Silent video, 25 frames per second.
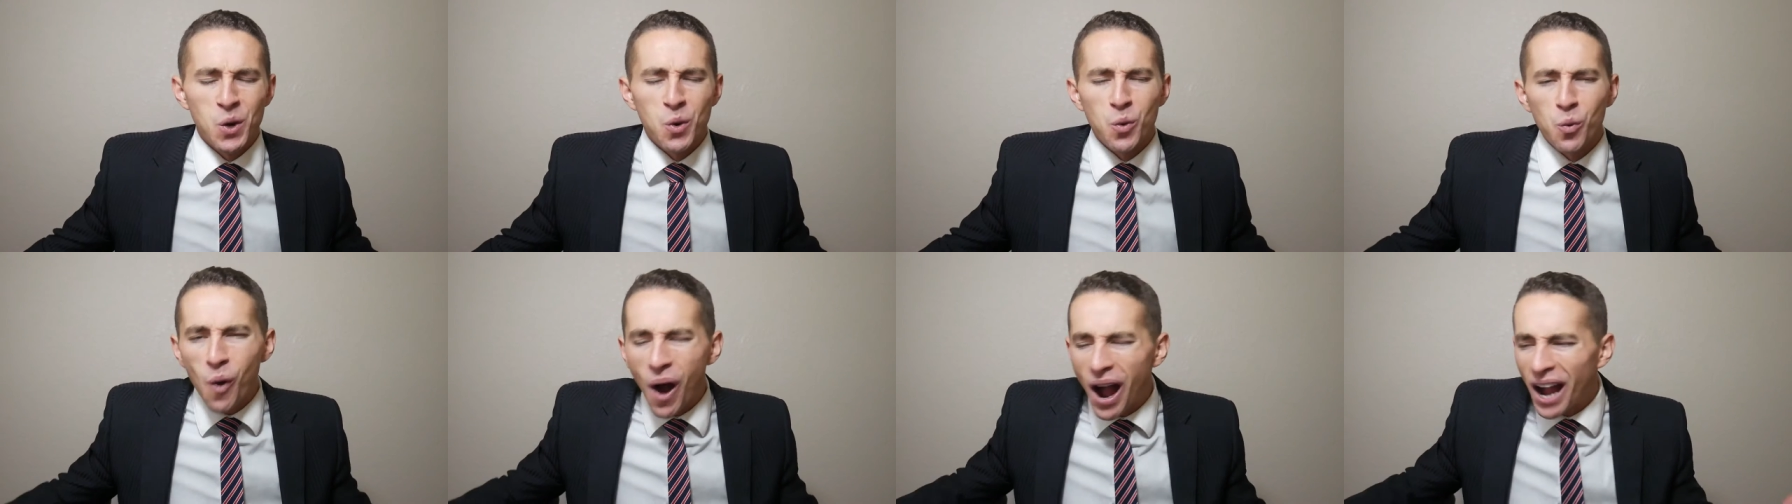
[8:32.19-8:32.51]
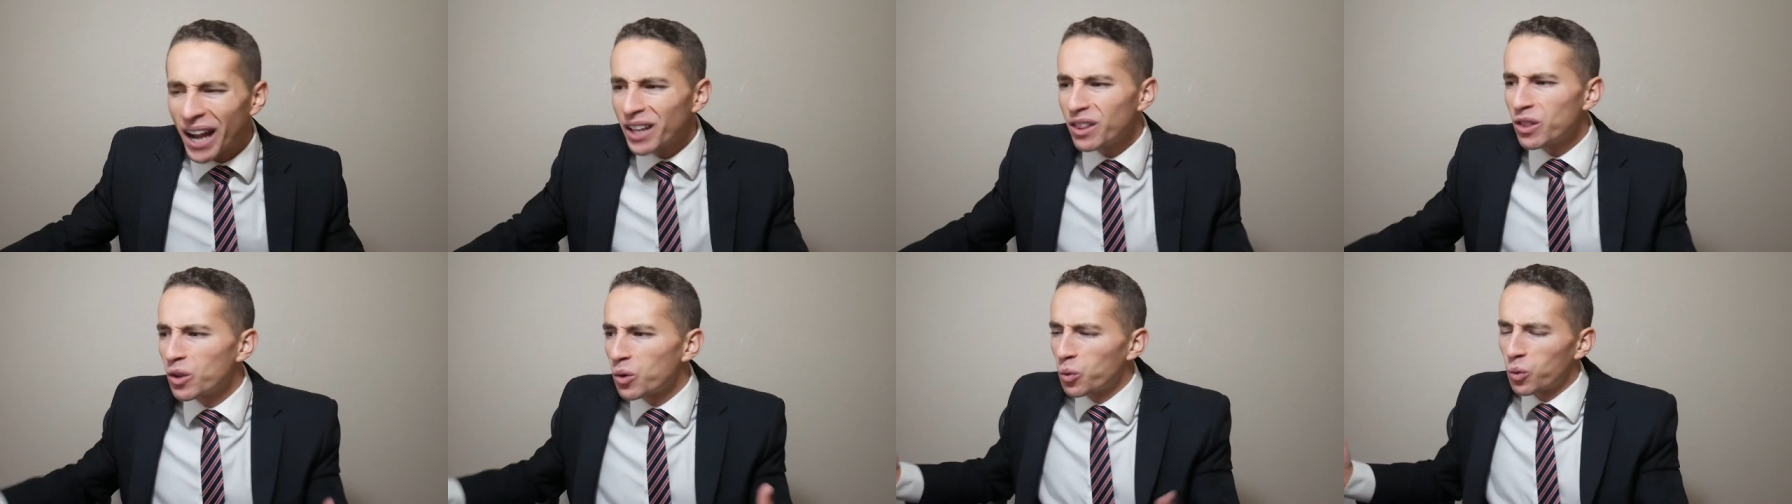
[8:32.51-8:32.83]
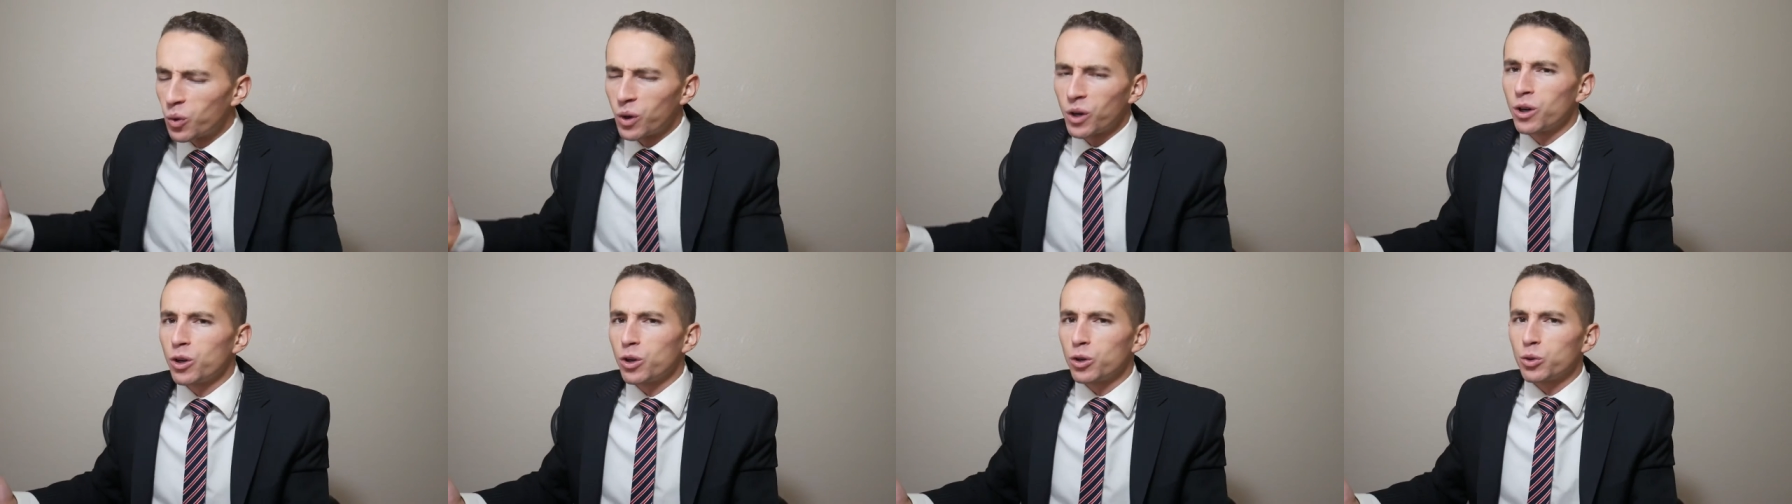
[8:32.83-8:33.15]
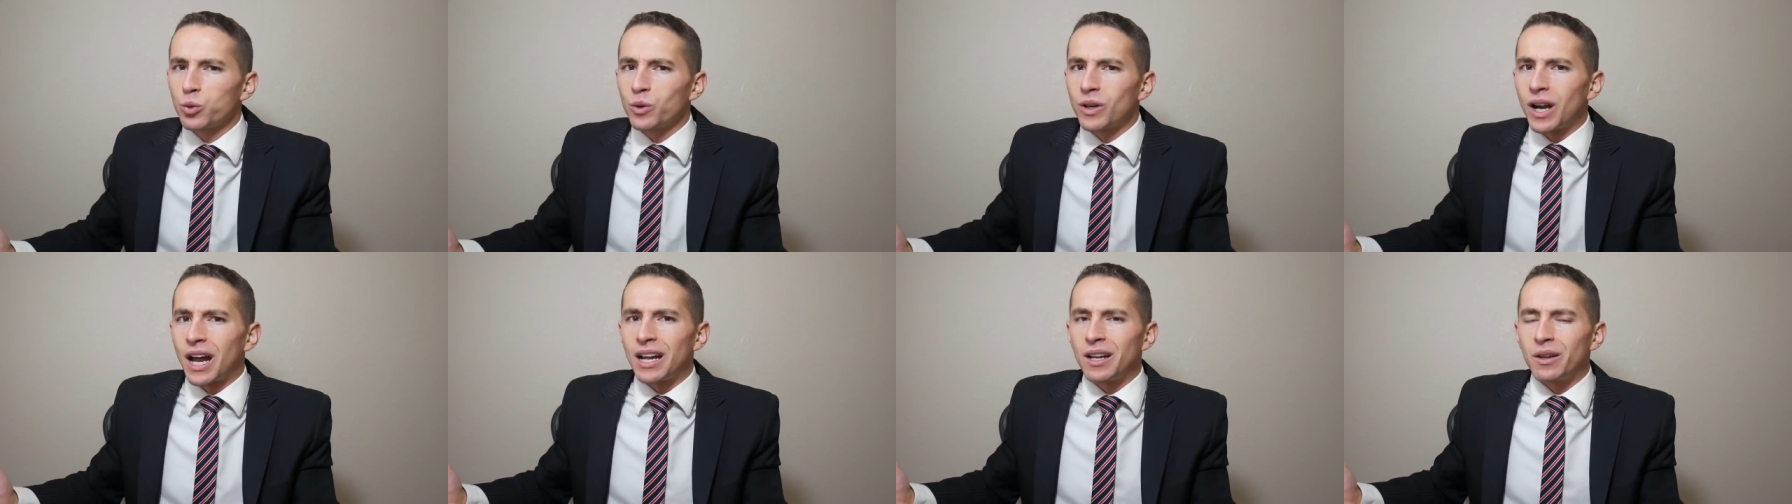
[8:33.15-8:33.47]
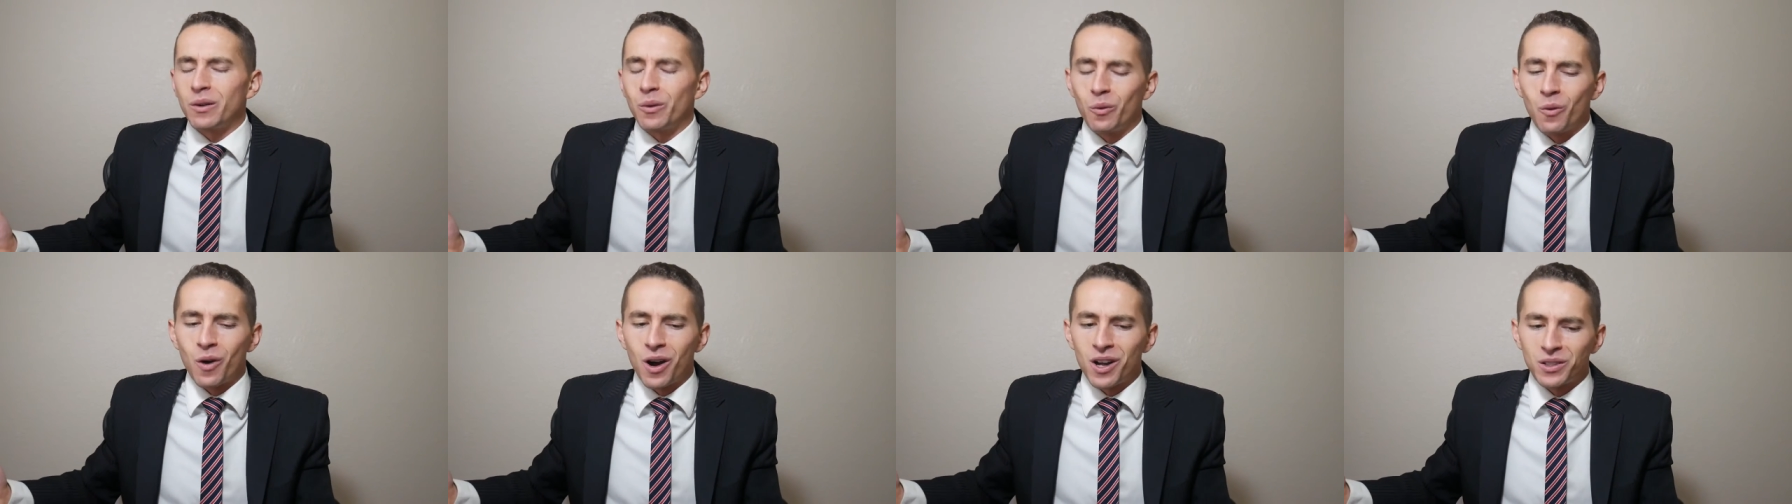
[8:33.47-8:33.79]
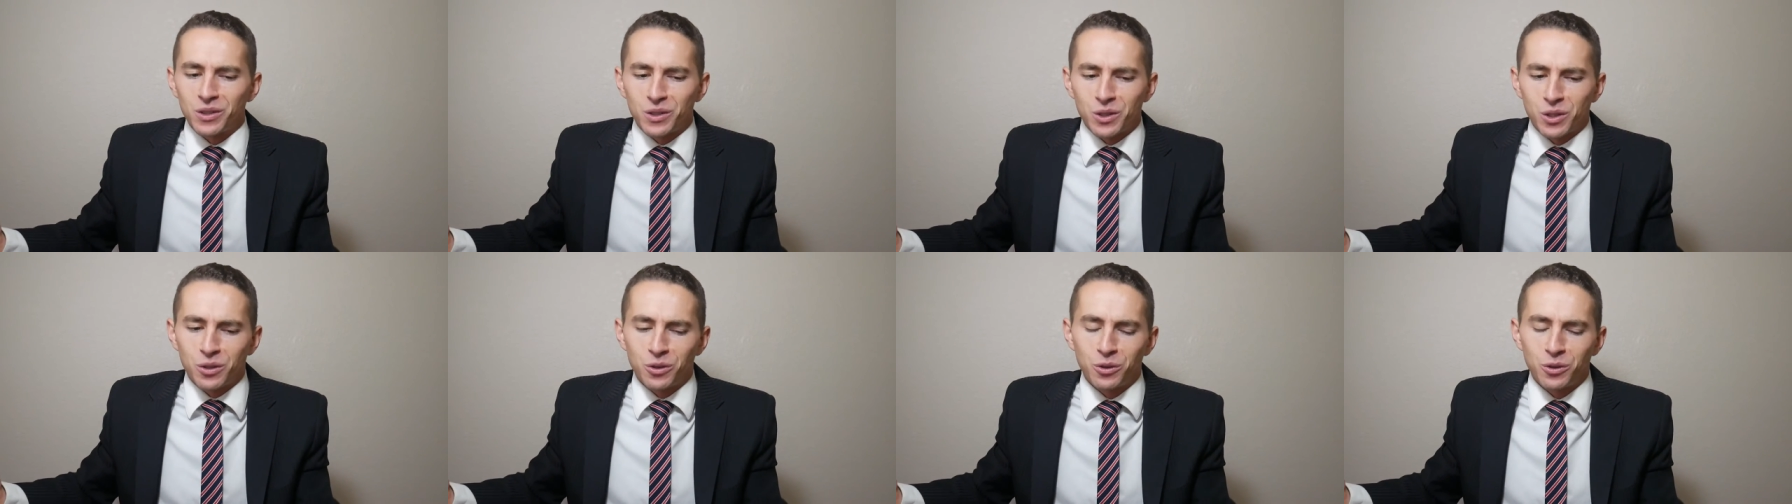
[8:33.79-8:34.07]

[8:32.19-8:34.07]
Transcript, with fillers: Why in the world would I want